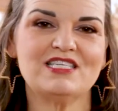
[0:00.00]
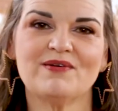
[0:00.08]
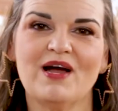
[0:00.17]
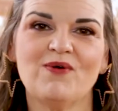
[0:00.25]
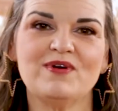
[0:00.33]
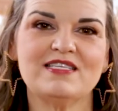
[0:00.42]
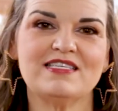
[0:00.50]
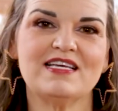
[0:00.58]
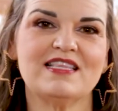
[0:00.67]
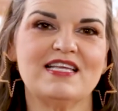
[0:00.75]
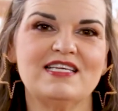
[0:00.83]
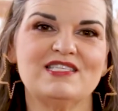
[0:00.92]
So I always
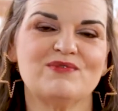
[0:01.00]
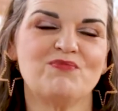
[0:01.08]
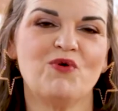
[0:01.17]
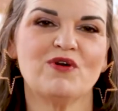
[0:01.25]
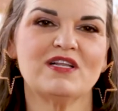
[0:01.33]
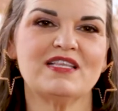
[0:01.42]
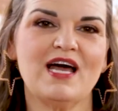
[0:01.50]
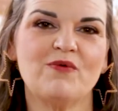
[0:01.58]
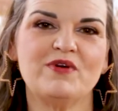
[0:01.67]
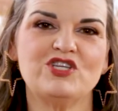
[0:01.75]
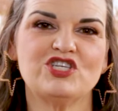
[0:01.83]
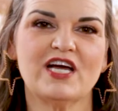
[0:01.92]
think that it's important that
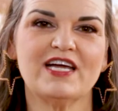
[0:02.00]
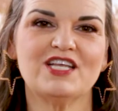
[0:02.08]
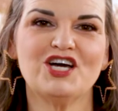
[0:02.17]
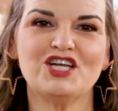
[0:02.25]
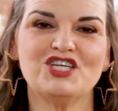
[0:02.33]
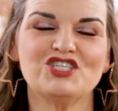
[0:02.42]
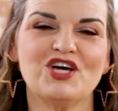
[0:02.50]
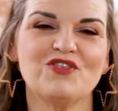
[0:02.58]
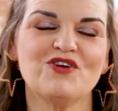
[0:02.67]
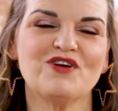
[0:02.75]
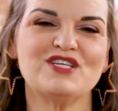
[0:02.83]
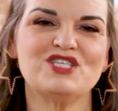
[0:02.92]
we check in on each
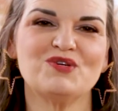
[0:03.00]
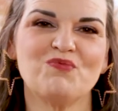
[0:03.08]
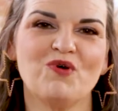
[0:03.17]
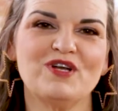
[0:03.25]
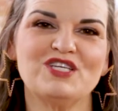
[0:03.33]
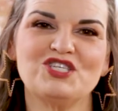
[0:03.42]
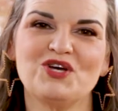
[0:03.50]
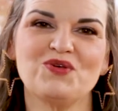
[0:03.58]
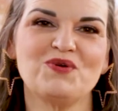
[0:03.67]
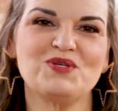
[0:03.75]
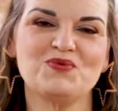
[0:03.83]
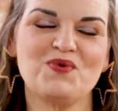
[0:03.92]
other and support each
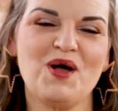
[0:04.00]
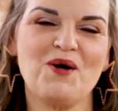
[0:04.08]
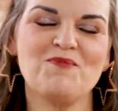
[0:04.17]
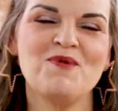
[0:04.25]
other as well.